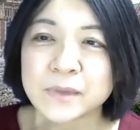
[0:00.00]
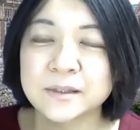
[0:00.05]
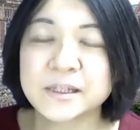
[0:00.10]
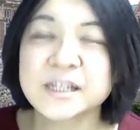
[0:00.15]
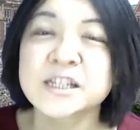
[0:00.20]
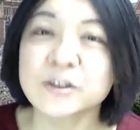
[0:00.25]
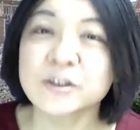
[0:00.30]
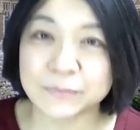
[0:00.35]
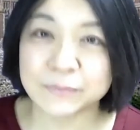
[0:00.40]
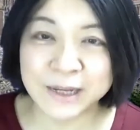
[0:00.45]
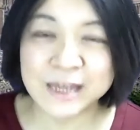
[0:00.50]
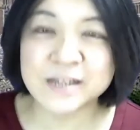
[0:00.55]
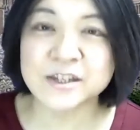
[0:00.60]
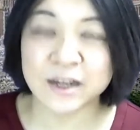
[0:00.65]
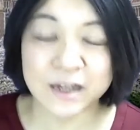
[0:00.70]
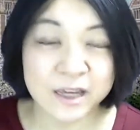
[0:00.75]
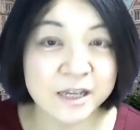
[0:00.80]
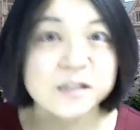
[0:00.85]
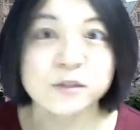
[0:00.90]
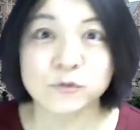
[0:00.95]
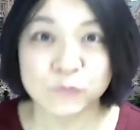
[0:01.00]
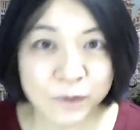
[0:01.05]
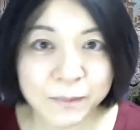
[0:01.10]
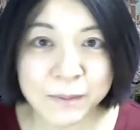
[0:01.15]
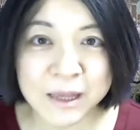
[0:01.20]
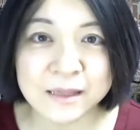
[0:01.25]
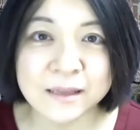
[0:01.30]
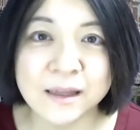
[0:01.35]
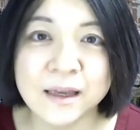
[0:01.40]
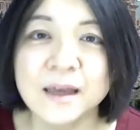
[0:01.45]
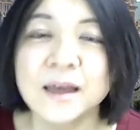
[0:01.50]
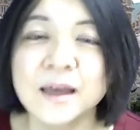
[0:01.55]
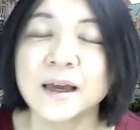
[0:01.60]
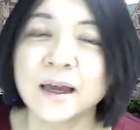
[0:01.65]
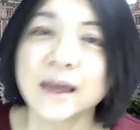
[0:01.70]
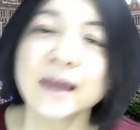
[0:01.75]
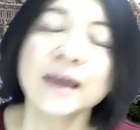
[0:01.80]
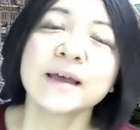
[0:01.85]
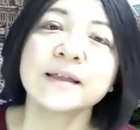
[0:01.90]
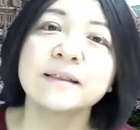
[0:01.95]
discrimination against women,
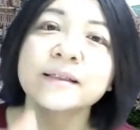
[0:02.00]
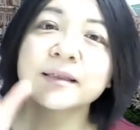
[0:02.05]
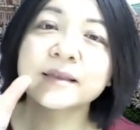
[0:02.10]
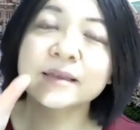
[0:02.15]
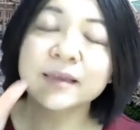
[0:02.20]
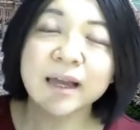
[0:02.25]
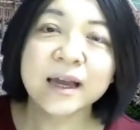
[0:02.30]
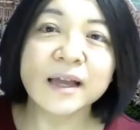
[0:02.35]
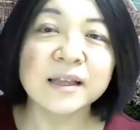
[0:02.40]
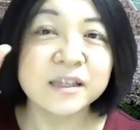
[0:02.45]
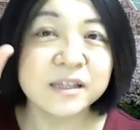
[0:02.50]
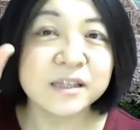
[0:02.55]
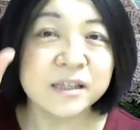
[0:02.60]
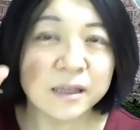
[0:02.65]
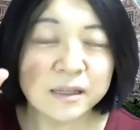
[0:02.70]
and that